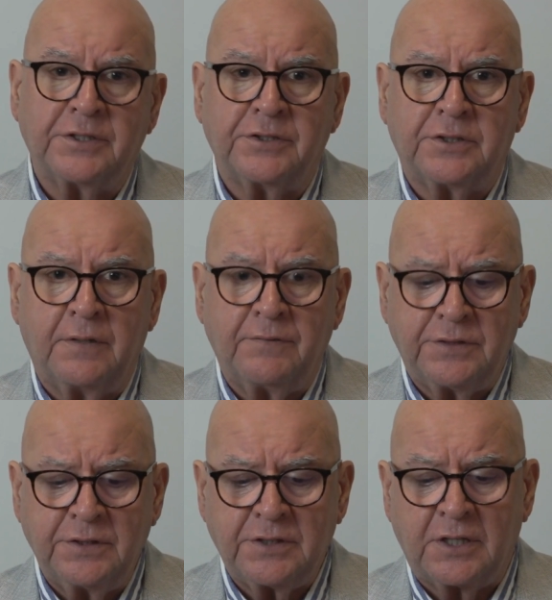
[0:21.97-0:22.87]
and
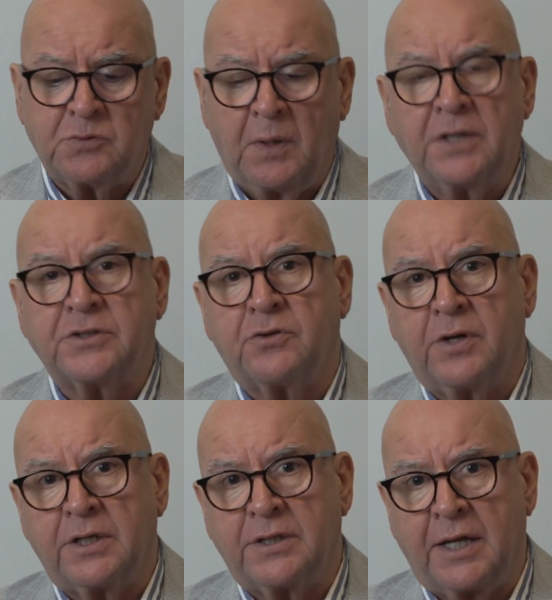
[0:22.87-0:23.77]
services, as well as
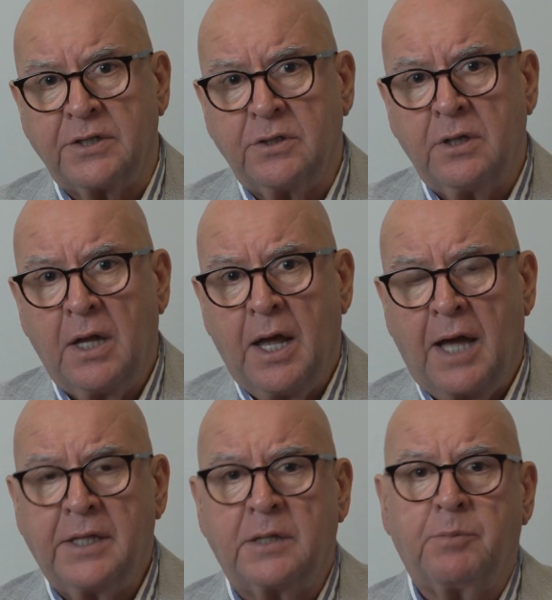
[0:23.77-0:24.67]
accreditation,
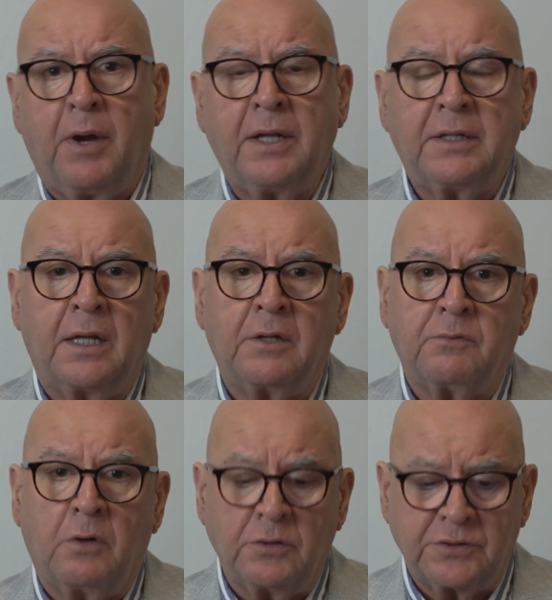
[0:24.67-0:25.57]
and then to break down the
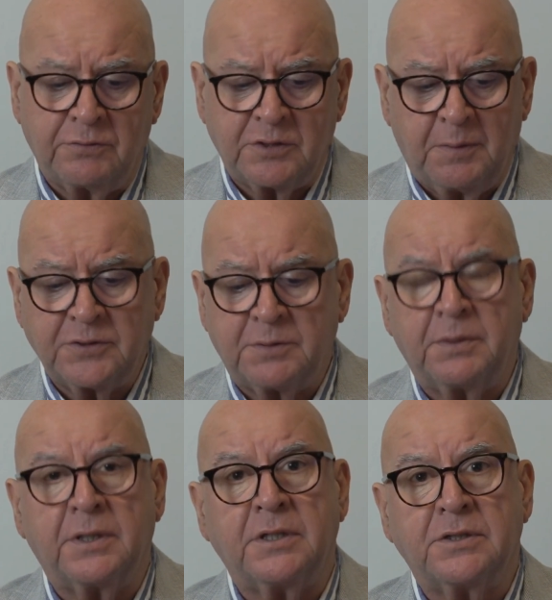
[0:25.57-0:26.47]
roles and
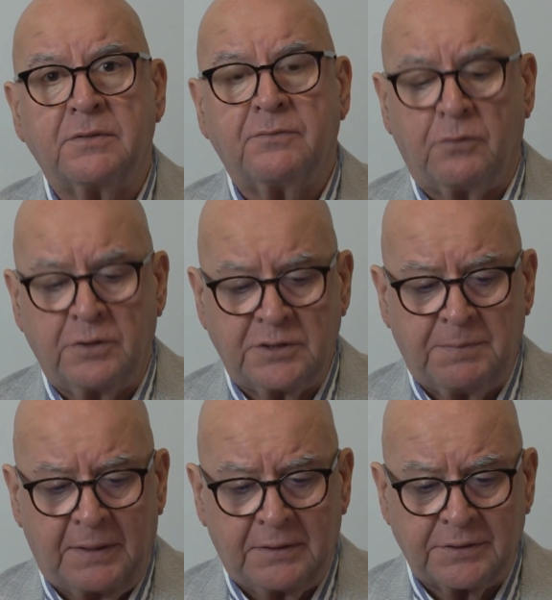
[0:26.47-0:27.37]
responsibilities for
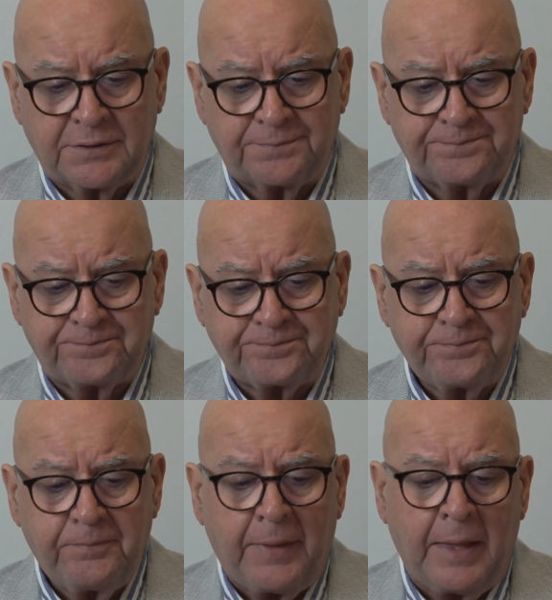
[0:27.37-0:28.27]
inspectors.
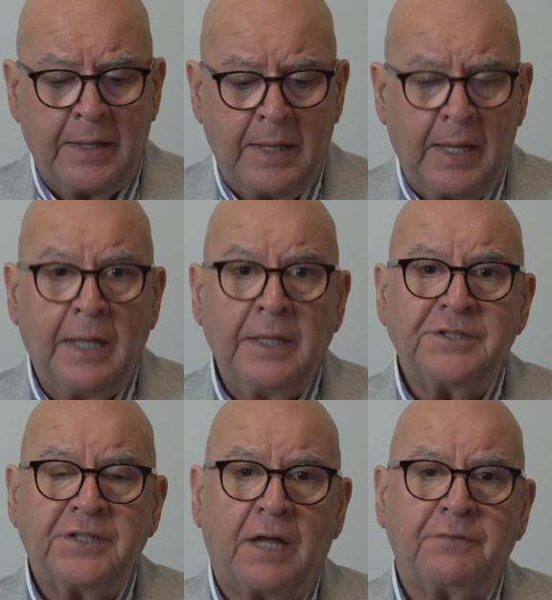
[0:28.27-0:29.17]

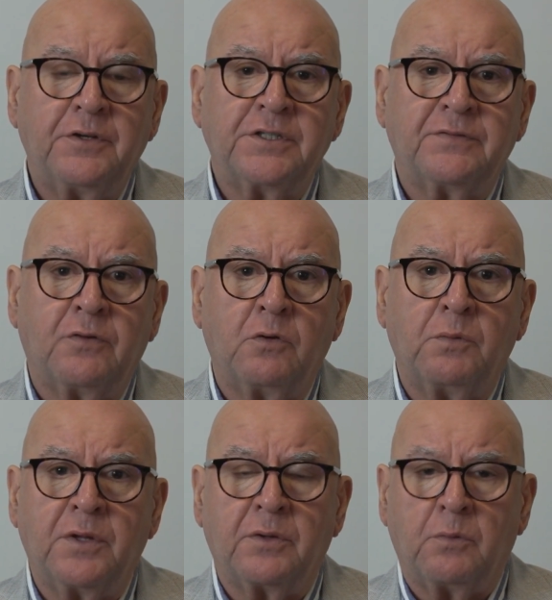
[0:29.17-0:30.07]
Let's start first of all
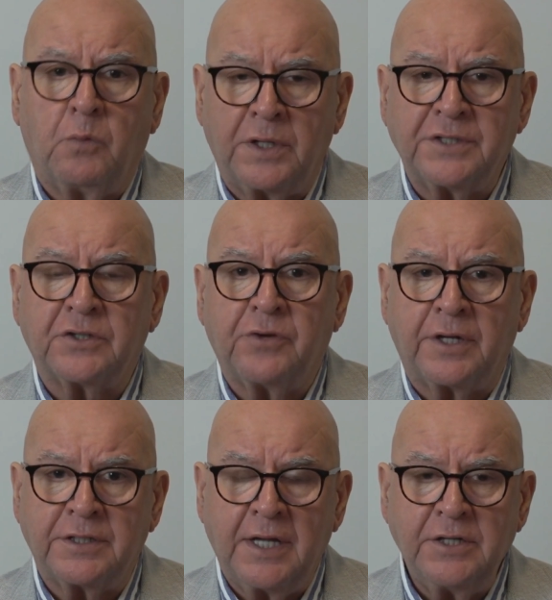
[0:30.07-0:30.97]
with what is
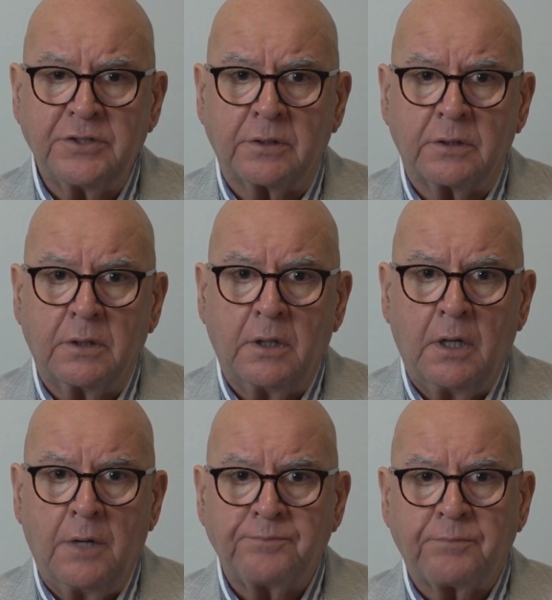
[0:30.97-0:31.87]
accreditation.
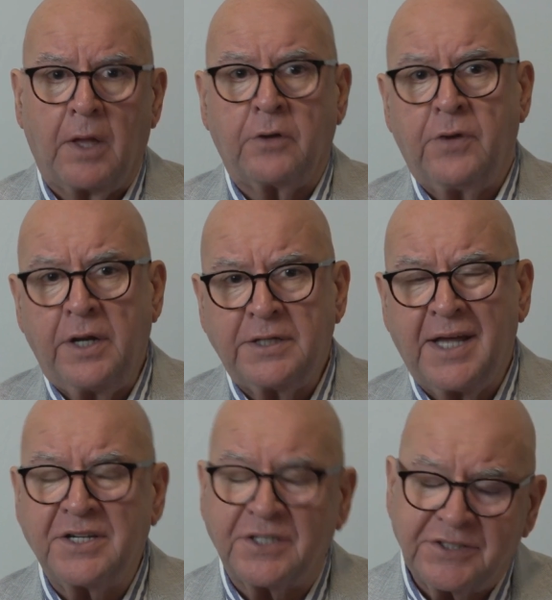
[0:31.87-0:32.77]

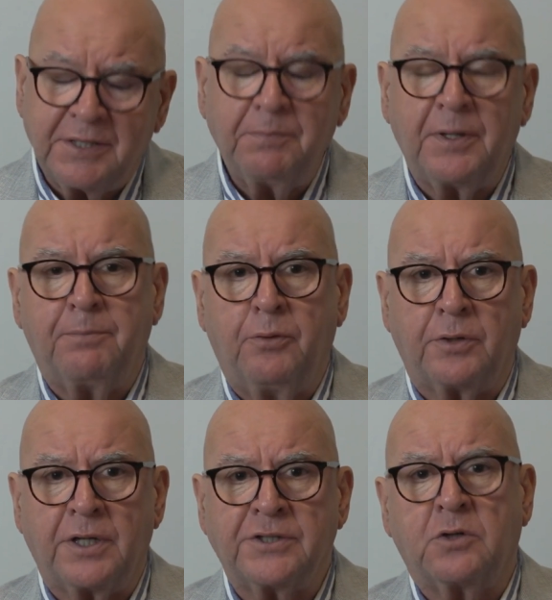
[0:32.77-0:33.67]
Accreditation, simply
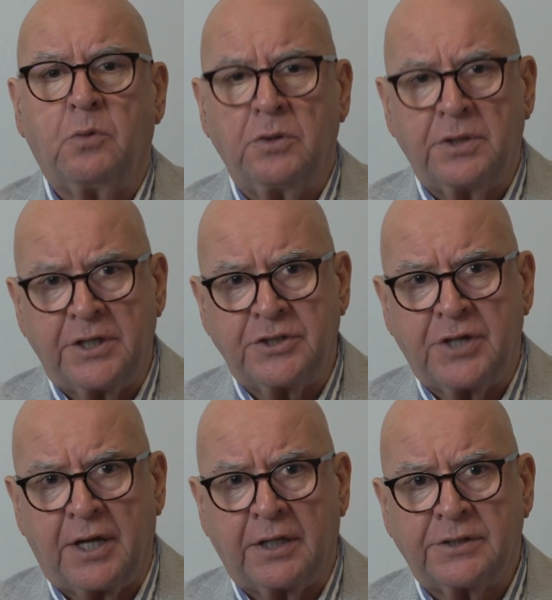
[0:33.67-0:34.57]
put, is a quality
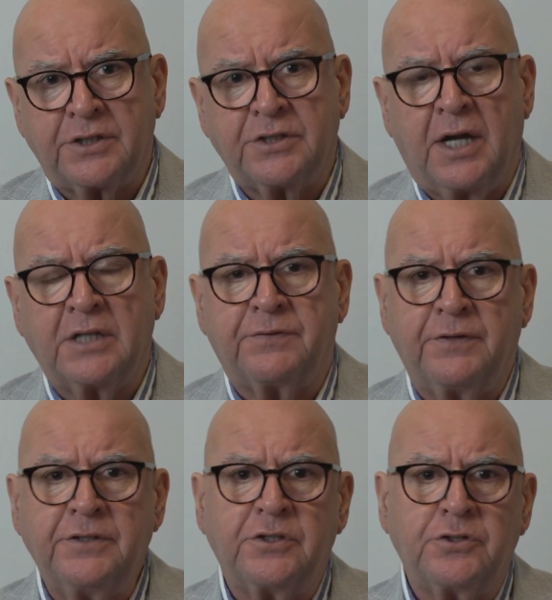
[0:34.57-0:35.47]
check. It's a chance for
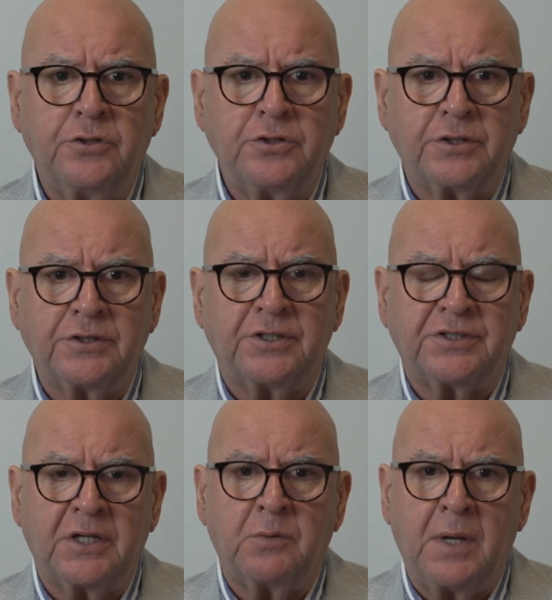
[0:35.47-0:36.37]
institutions to
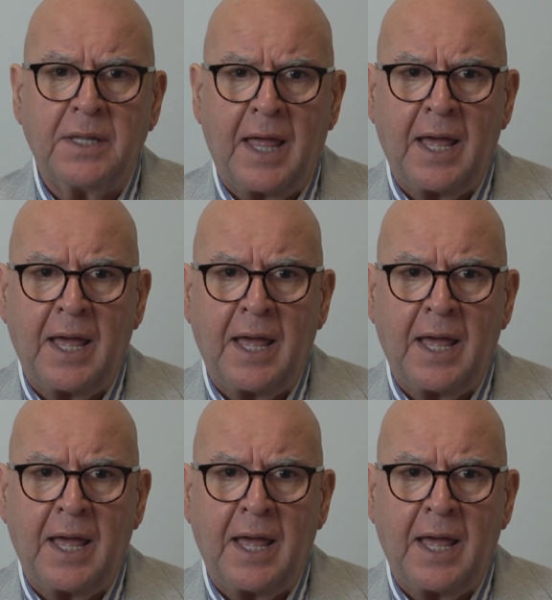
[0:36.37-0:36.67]
see where they